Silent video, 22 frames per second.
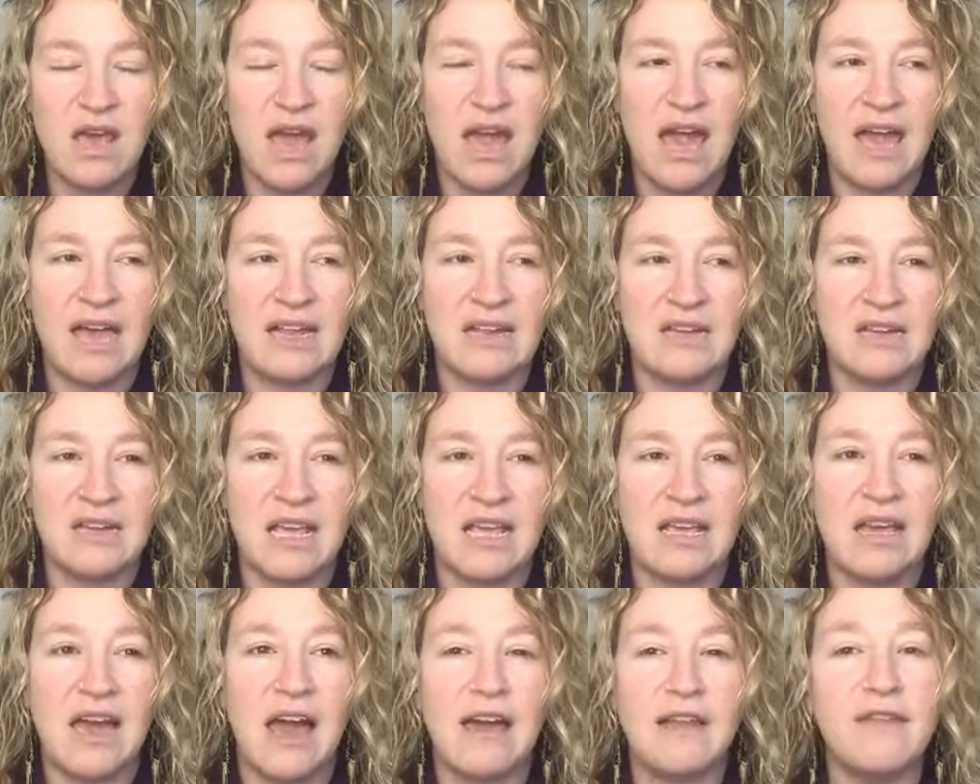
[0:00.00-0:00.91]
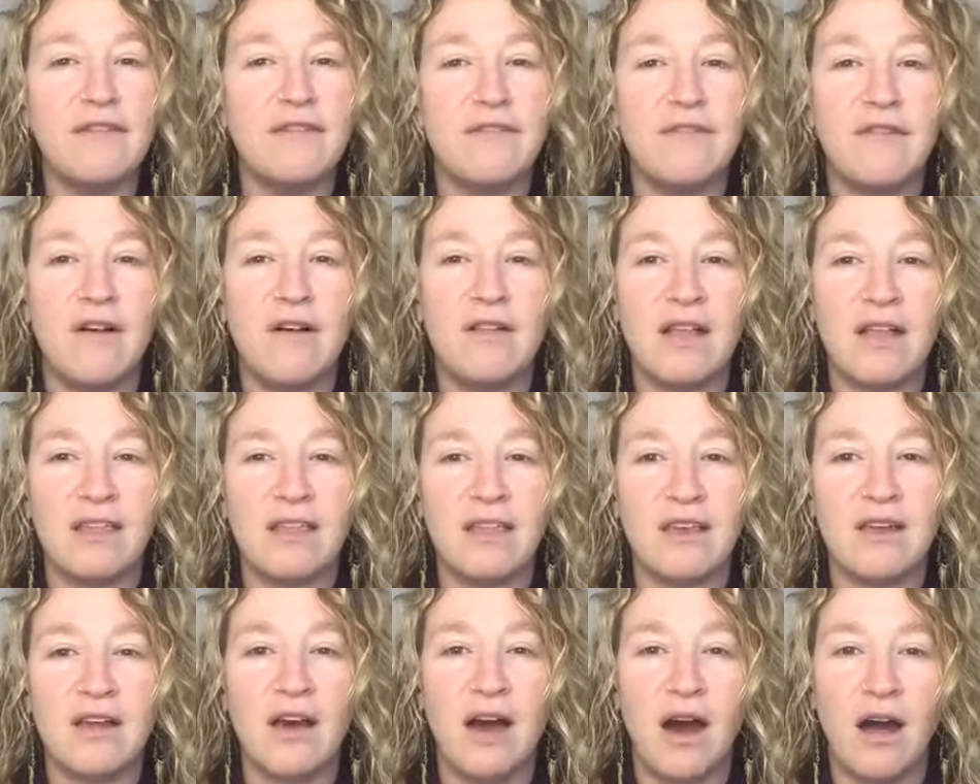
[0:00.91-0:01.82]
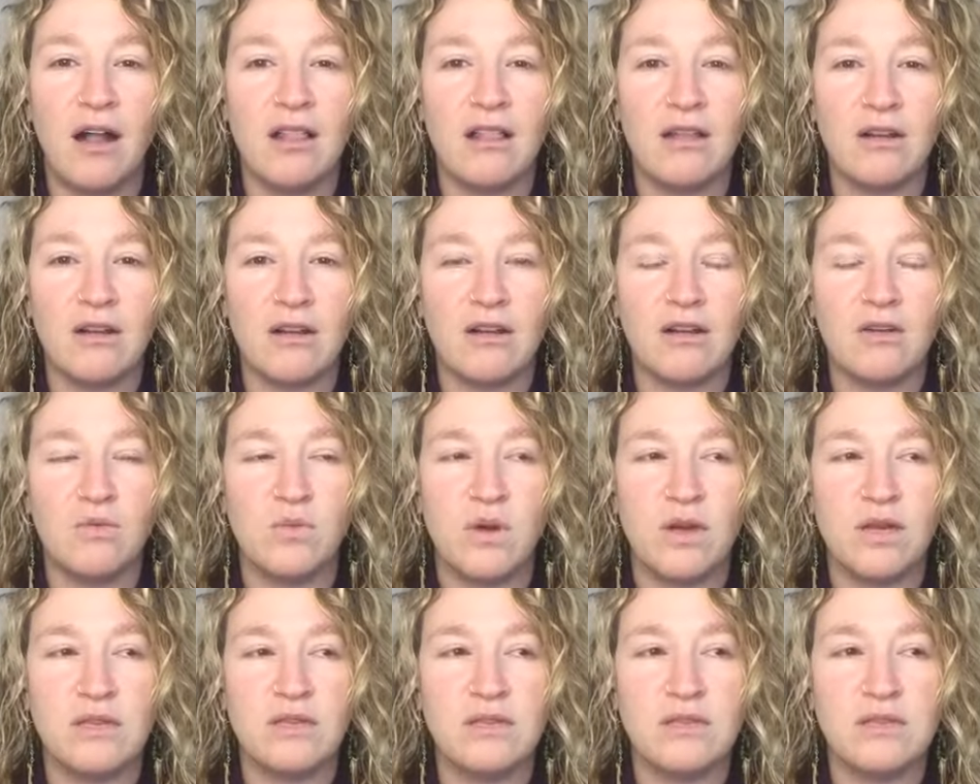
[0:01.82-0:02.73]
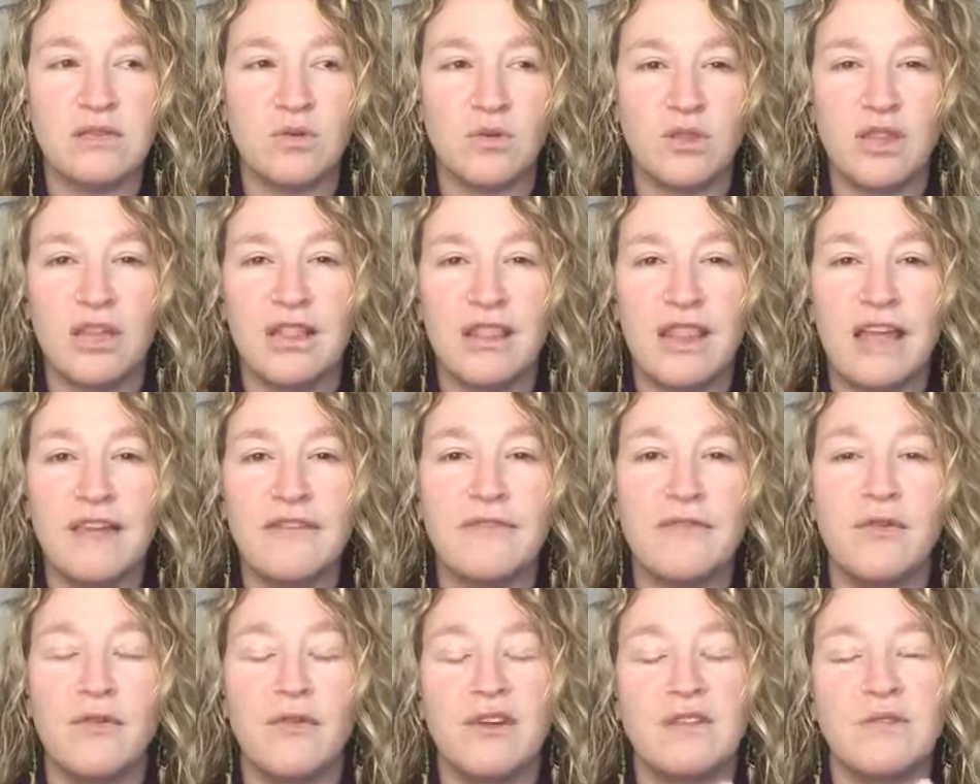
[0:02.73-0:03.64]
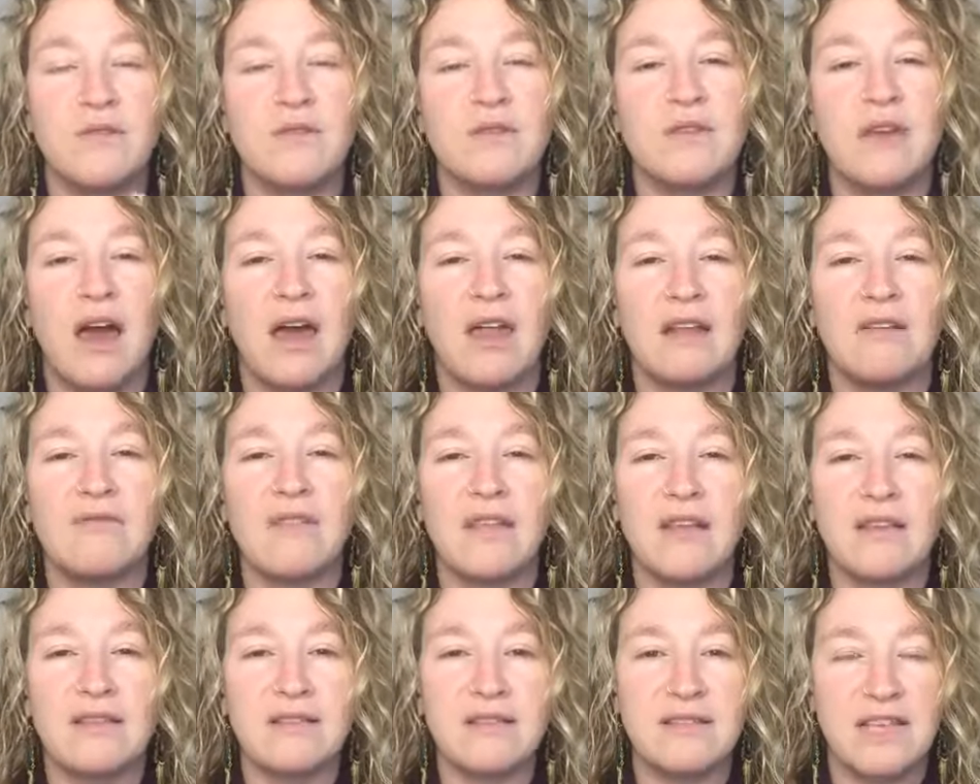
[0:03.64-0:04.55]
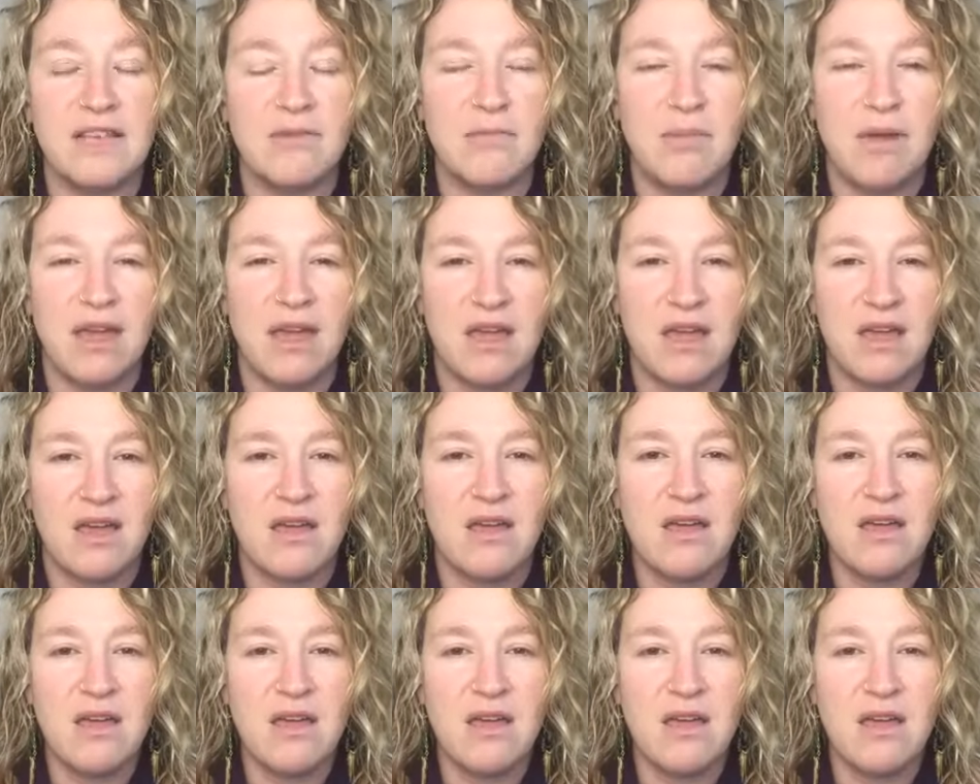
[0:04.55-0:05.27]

And it kind of felt like the color was or the life force was kind of like seeping